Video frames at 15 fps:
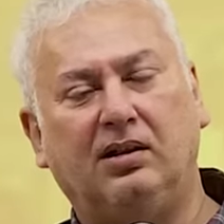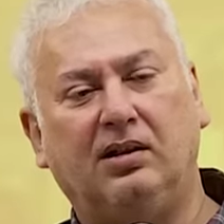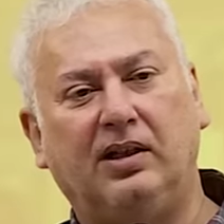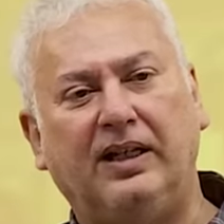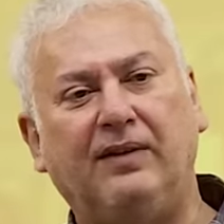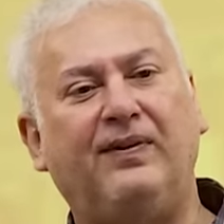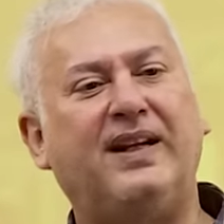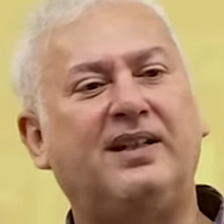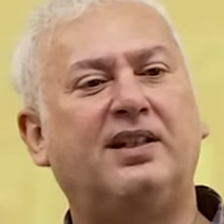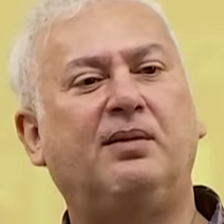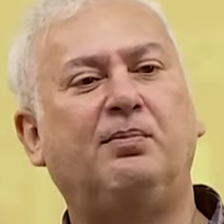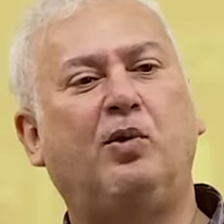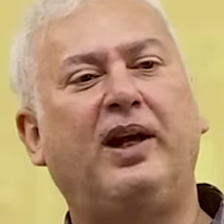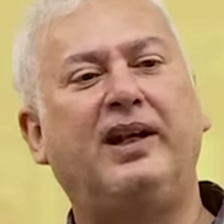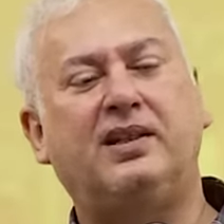inflection
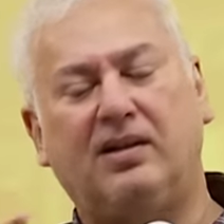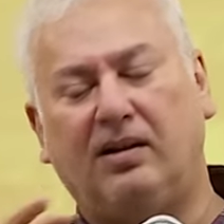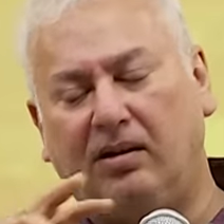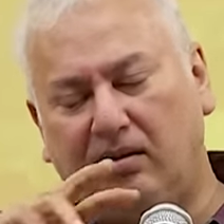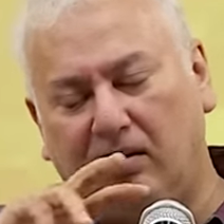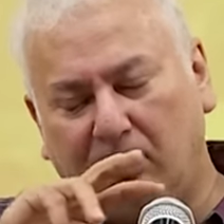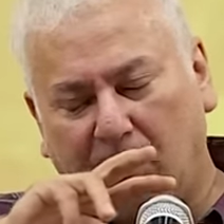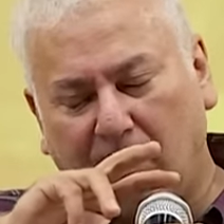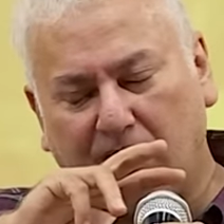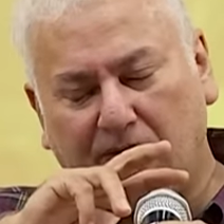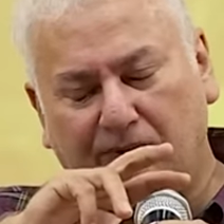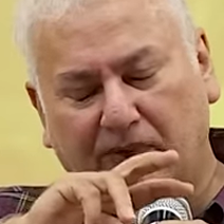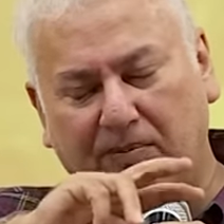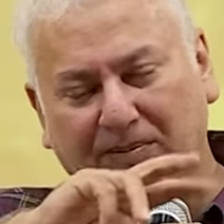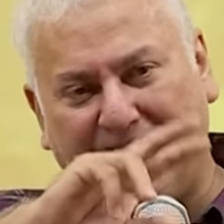points and not
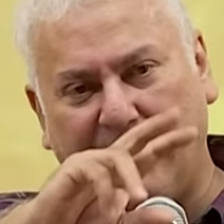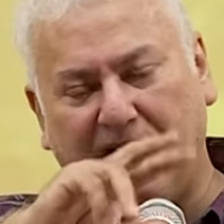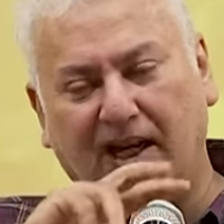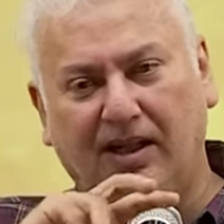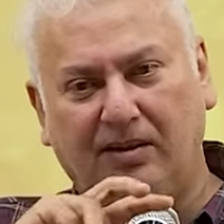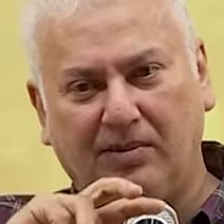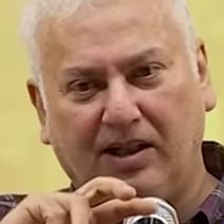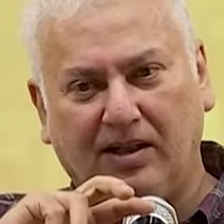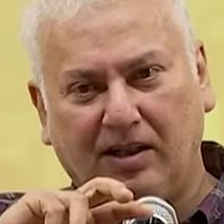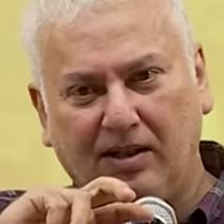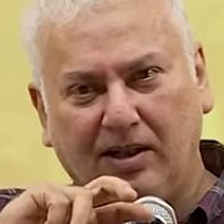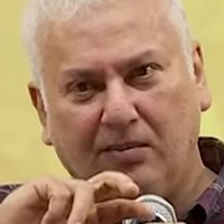from that angle but